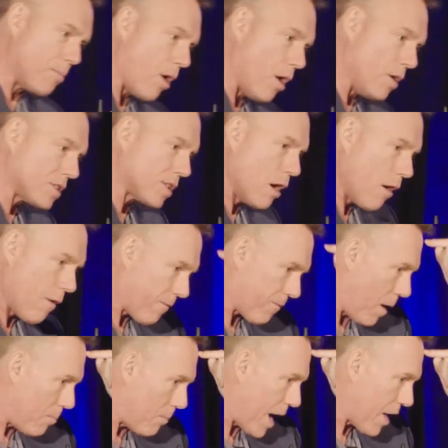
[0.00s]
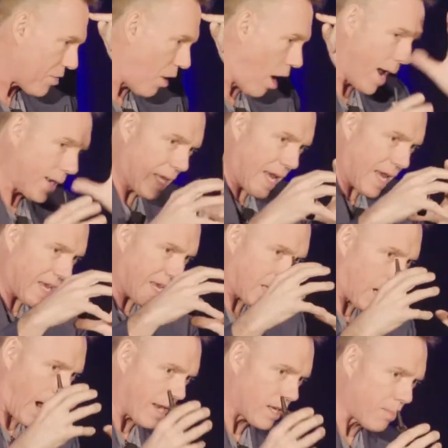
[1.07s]
impulse from my thought,
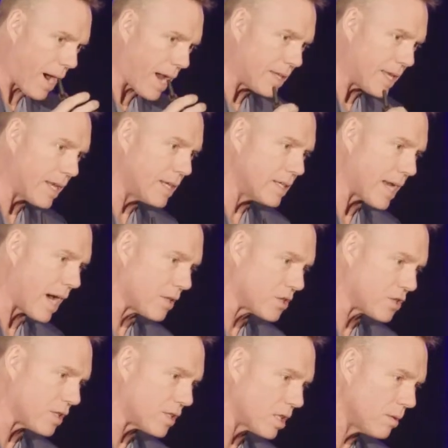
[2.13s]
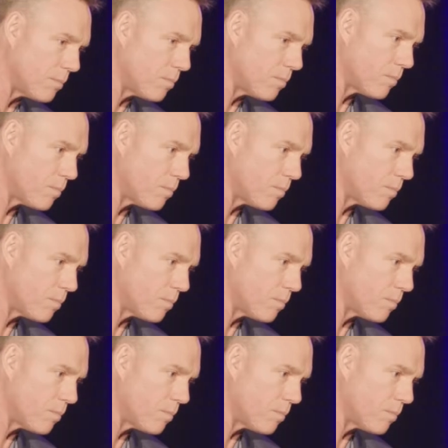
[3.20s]
guided by innate intelligence,